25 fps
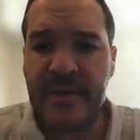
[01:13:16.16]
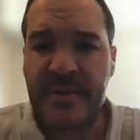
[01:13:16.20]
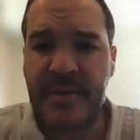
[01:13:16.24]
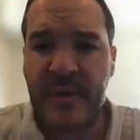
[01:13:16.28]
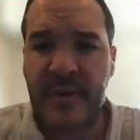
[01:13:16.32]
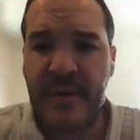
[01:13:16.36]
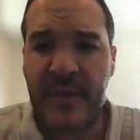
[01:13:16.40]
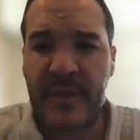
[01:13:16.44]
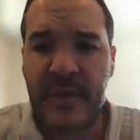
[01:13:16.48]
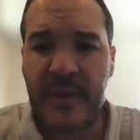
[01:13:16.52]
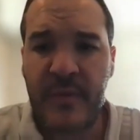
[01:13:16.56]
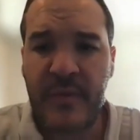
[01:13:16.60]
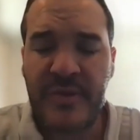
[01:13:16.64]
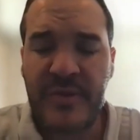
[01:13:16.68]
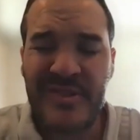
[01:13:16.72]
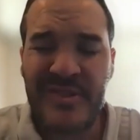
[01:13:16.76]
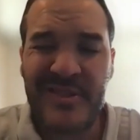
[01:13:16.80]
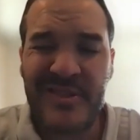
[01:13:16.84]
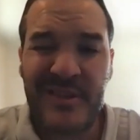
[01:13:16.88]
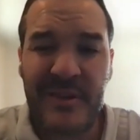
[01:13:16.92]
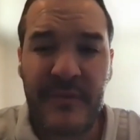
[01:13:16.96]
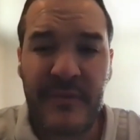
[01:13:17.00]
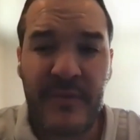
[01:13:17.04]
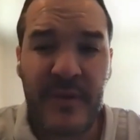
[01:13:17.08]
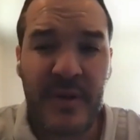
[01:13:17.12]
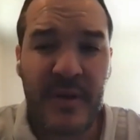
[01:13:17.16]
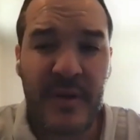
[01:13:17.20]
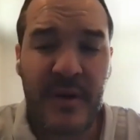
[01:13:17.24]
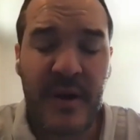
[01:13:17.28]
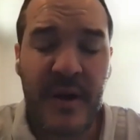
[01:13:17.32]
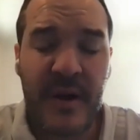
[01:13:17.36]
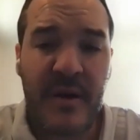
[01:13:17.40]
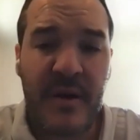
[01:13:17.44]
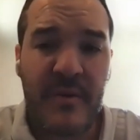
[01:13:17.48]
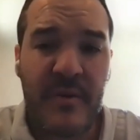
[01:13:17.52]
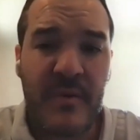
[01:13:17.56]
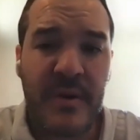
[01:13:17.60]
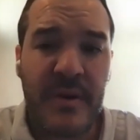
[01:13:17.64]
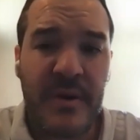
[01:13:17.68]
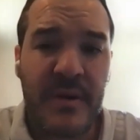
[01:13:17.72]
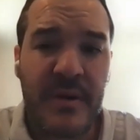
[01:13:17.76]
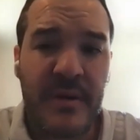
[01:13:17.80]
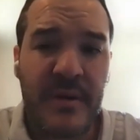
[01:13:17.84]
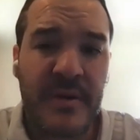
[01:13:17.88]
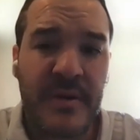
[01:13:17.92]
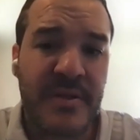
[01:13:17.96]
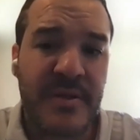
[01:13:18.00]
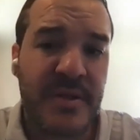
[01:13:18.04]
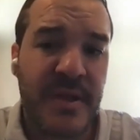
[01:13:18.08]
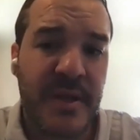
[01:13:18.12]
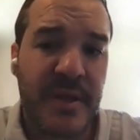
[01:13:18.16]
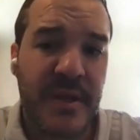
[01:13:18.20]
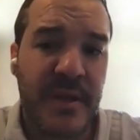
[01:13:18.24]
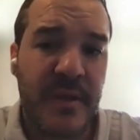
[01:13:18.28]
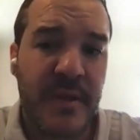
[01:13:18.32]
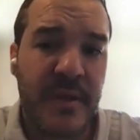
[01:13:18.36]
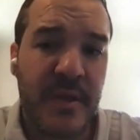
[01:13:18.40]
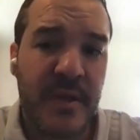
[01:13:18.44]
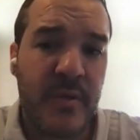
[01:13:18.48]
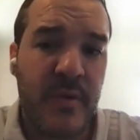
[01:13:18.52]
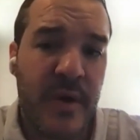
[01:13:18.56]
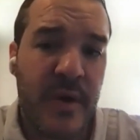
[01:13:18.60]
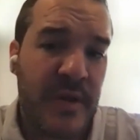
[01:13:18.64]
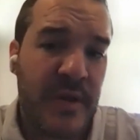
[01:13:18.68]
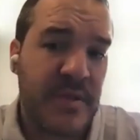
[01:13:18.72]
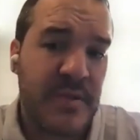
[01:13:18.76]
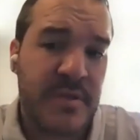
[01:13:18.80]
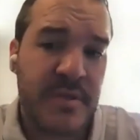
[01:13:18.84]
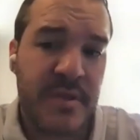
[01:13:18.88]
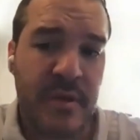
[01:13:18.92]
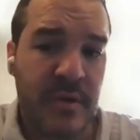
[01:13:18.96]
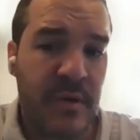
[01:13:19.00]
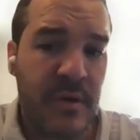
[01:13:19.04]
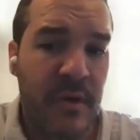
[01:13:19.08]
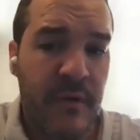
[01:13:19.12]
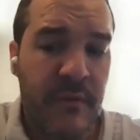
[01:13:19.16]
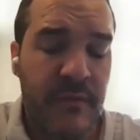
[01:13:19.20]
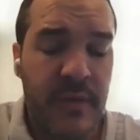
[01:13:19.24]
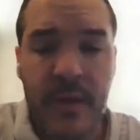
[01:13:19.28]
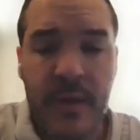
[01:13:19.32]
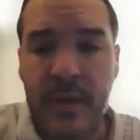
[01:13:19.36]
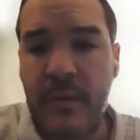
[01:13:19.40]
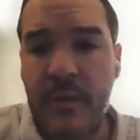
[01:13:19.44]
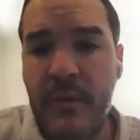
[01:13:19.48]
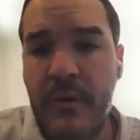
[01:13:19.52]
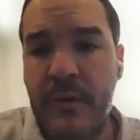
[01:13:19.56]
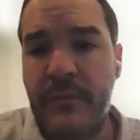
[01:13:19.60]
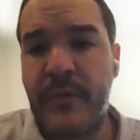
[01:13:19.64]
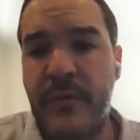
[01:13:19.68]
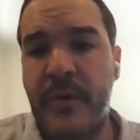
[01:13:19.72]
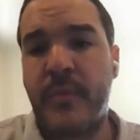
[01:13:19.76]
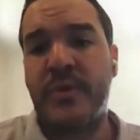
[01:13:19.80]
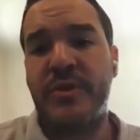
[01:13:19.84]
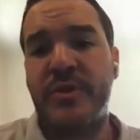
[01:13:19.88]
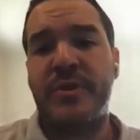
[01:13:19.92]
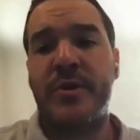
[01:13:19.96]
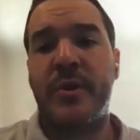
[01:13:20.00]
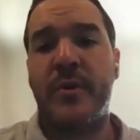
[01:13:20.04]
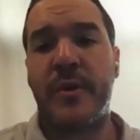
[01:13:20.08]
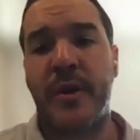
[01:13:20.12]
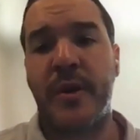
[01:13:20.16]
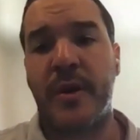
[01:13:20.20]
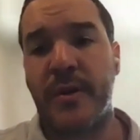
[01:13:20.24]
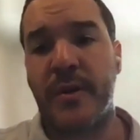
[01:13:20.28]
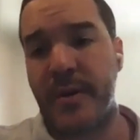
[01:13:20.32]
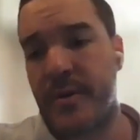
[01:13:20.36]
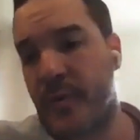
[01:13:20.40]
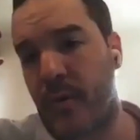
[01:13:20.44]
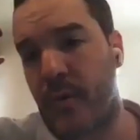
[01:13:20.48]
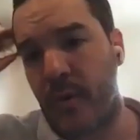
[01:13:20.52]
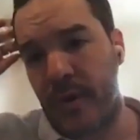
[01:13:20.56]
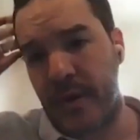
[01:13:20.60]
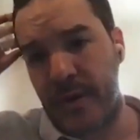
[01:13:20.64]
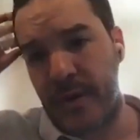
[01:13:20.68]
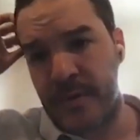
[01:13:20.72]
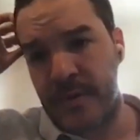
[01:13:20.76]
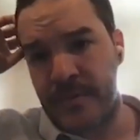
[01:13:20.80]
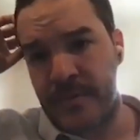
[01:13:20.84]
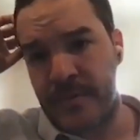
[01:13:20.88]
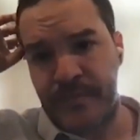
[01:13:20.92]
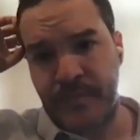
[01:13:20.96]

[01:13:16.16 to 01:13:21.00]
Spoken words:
So I think we just need to figure out what it looks like in the US. So hopefully learn from what's going on in Oregon.